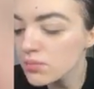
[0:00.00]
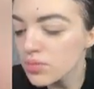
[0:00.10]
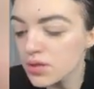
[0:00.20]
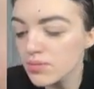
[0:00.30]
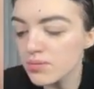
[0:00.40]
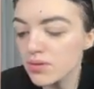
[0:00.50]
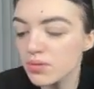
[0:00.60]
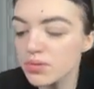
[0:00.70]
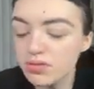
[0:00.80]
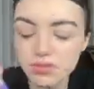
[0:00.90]
because my beauty
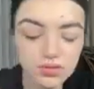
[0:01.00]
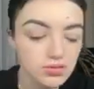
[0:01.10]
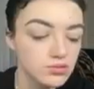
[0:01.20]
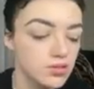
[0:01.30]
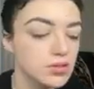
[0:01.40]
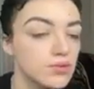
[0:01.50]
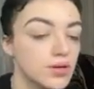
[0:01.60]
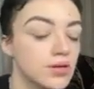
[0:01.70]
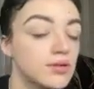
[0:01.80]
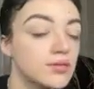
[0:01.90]
blender is so dirty right
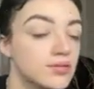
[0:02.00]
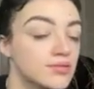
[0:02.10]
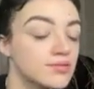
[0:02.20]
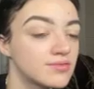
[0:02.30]
now.